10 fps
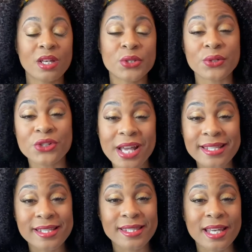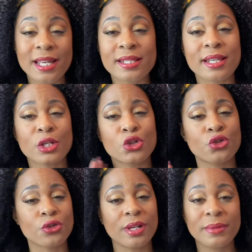You guys can see it's
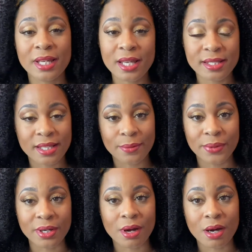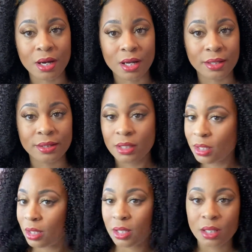extremely easy to put on.
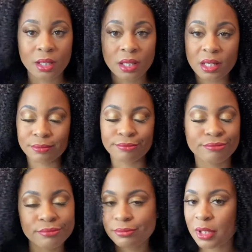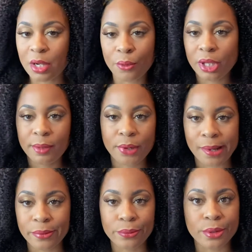It really probably
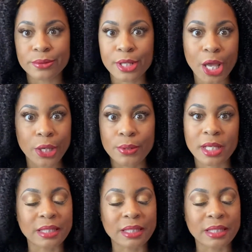won't take you nothing but a